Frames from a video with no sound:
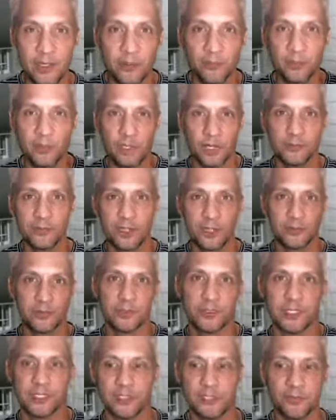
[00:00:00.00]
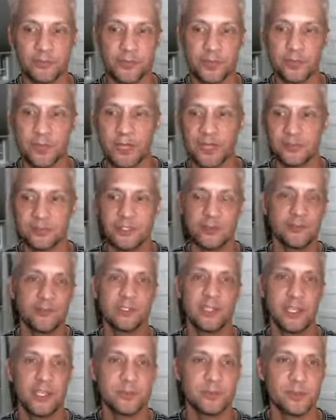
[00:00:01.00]
We'd love to get your feedback, see if you
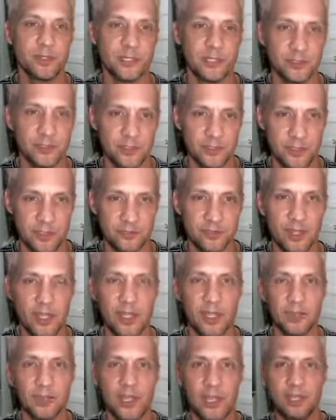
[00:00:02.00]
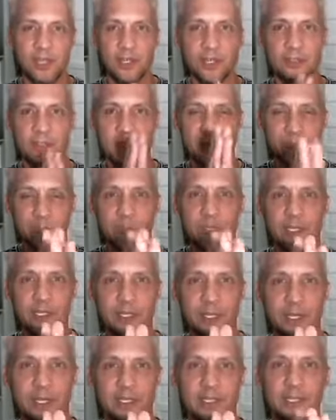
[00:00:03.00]
guys would be interested. Thank you guys. Have a great
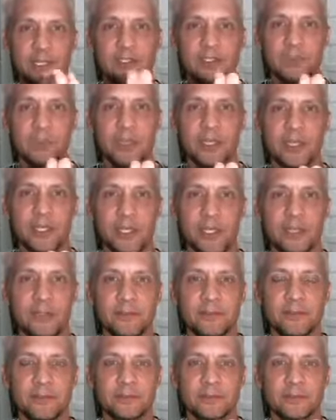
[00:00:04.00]
night. It's Monday.